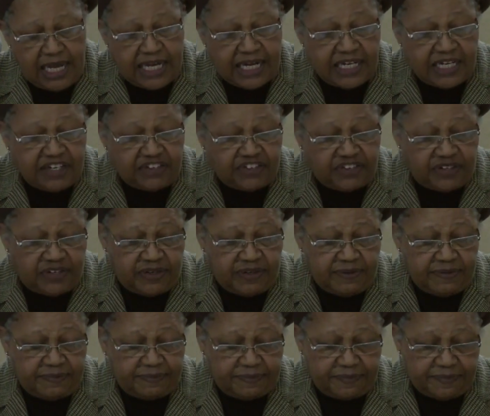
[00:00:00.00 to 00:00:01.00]
In addition,
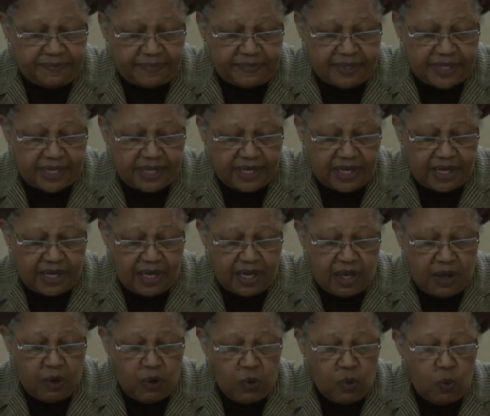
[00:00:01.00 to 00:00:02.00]

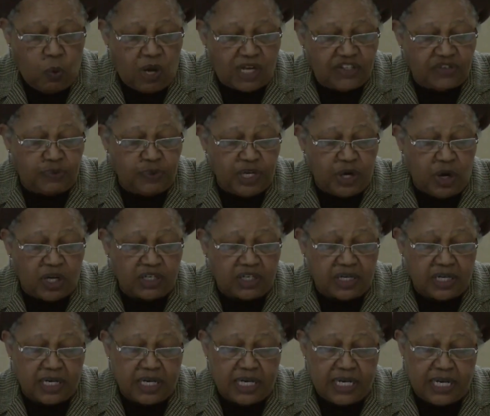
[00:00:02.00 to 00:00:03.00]
once we
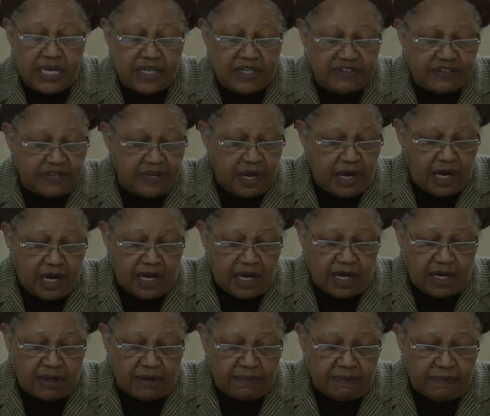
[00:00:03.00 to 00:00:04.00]
got
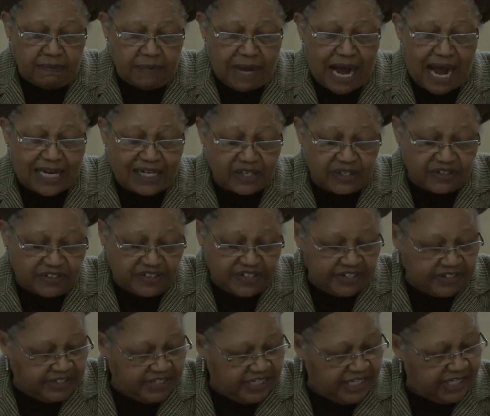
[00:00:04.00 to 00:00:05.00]
Article
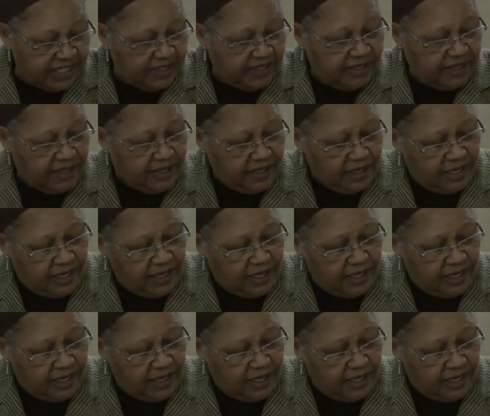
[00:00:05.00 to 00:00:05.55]
13,